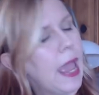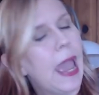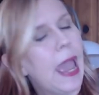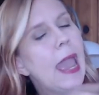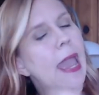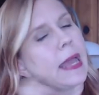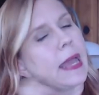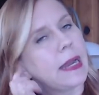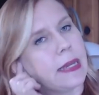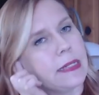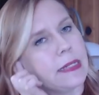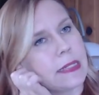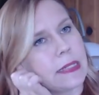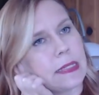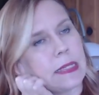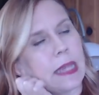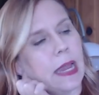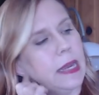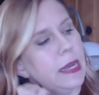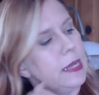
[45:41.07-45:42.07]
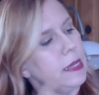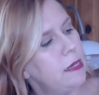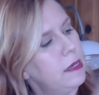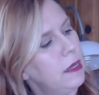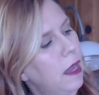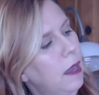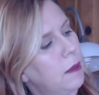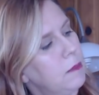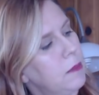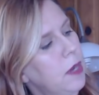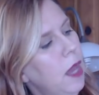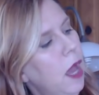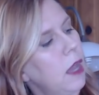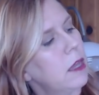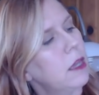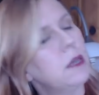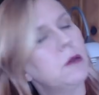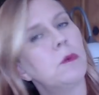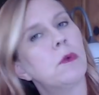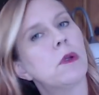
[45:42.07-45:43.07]
and I decided I'm
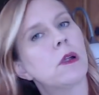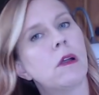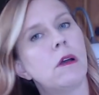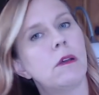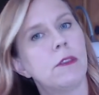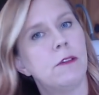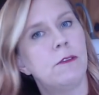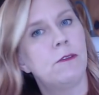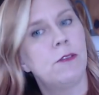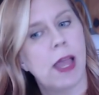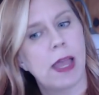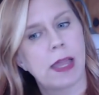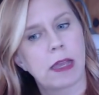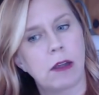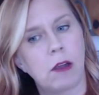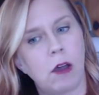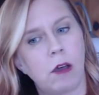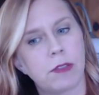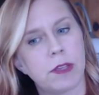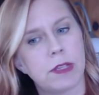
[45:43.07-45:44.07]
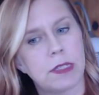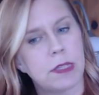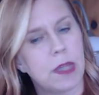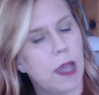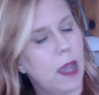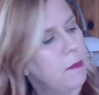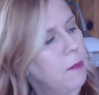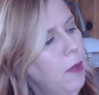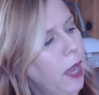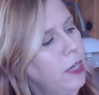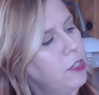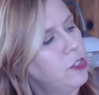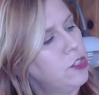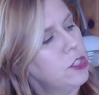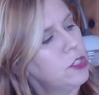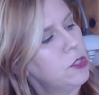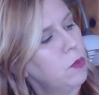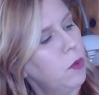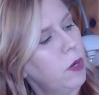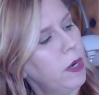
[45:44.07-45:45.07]
not going to work on the flag at all this time. I
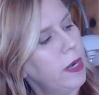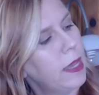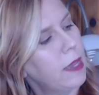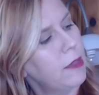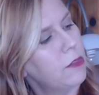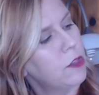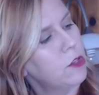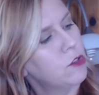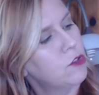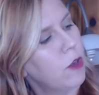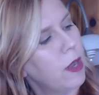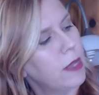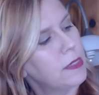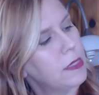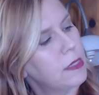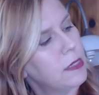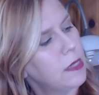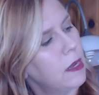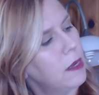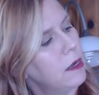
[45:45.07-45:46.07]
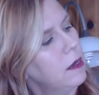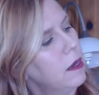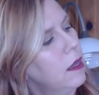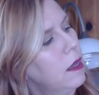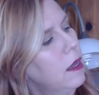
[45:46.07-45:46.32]
just want to get the dress done.